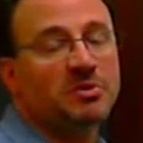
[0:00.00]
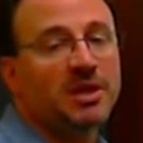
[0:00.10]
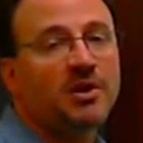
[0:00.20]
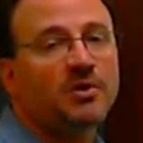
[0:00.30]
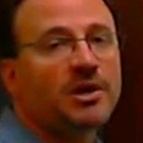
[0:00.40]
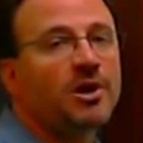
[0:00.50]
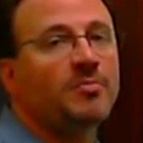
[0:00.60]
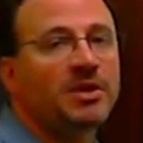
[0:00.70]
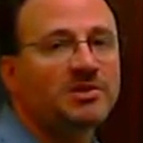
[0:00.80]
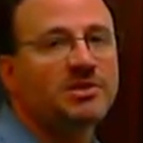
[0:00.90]
but they don't
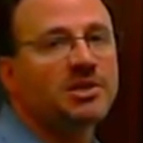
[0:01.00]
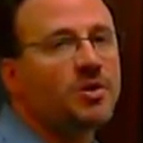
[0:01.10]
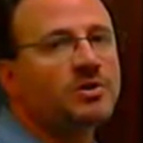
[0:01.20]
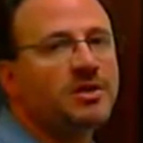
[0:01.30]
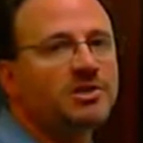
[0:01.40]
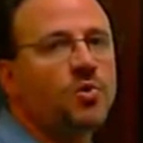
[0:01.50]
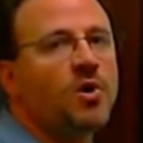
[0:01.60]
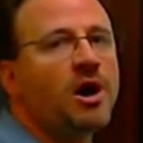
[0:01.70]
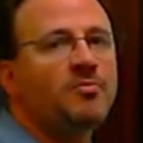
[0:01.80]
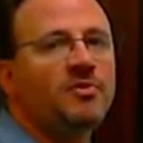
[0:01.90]
care because they know it takes a
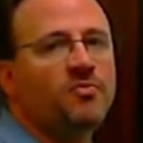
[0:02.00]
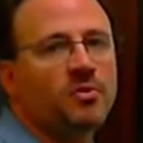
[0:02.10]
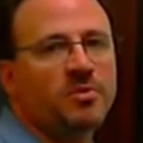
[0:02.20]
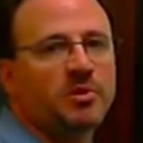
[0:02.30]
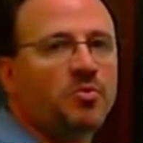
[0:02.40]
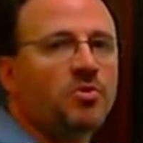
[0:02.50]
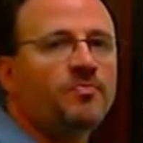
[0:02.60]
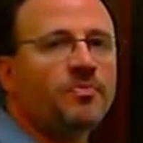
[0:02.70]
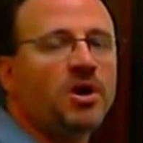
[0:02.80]
while before people